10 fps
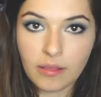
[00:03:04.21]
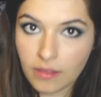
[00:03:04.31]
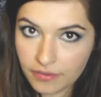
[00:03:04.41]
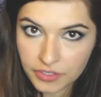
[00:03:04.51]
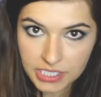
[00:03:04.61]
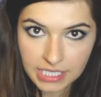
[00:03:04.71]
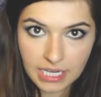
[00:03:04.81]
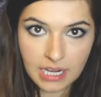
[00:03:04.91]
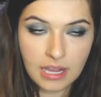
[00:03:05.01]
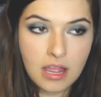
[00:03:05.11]
I love to
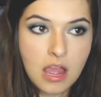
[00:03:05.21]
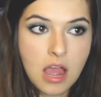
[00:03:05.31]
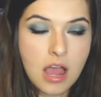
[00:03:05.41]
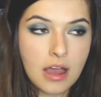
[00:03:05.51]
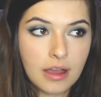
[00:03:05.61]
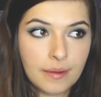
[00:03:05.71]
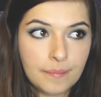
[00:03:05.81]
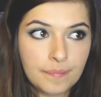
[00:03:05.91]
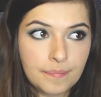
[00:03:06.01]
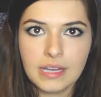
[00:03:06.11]
sing.
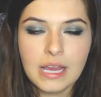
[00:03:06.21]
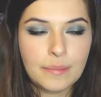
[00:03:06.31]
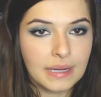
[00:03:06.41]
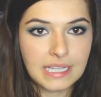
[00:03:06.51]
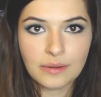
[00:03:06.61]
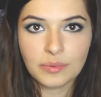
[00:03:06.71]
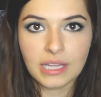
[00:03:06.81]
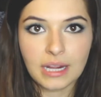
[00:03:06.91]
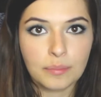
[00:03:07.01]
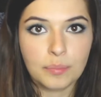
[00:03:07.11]
My dad would
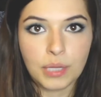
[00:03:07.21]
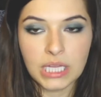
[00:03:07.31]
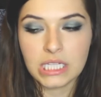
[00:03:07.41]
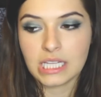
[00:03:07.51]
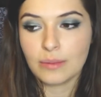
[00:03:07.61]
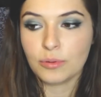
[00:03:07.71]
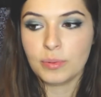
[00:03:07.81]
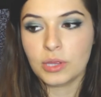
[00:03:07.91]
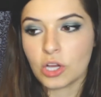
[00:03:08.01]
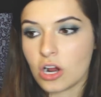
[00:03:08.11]
play this game with
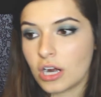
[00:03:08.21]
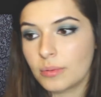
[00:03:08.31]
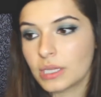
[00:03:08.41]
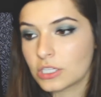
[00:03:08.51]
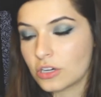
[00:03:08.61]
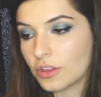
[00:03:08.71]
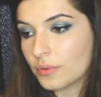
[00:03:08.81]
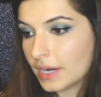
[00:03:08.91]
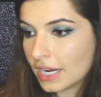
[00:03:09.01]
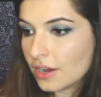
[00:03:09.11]
me in the car. He would turn on
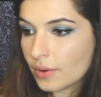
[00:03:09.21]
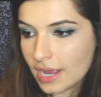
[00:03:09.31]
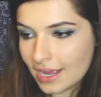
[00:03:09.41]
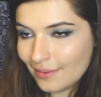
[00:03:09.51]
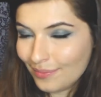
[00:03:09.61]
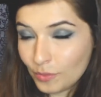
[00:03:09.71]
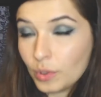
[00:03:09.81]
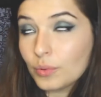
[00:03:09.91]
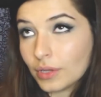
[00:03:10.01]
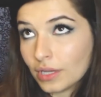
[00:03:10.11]
the radio, and
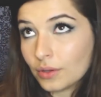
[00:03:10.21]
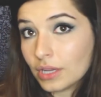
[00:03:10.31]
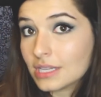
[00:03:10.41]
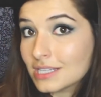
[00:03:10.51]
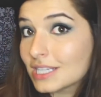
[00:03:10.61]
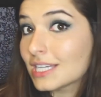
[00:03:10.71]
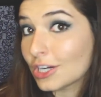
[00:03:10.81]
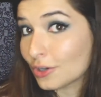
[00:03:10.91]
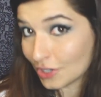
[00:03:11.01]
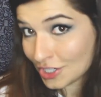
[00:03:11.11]
we really only listened
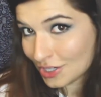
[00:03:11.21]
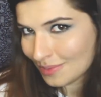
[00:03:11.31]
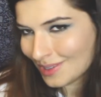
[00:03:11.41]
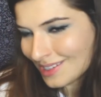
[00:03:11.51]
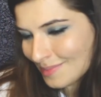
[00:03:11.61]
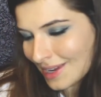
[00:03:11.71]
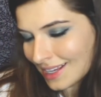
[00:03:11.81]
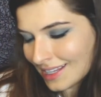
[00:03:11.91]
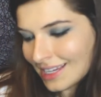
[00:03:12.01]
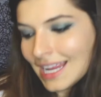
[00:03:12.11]
to Christian music
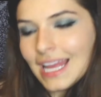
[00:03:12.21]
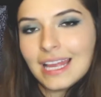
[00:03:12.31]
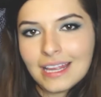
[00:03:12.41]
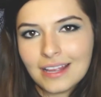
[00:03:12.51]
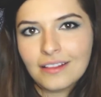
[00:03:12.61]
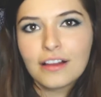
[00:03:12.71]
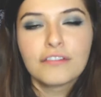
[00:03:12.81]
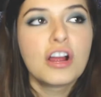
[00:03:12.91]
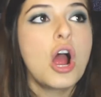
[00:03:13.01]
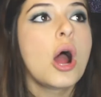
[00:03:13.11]
back then. Hey K-Love.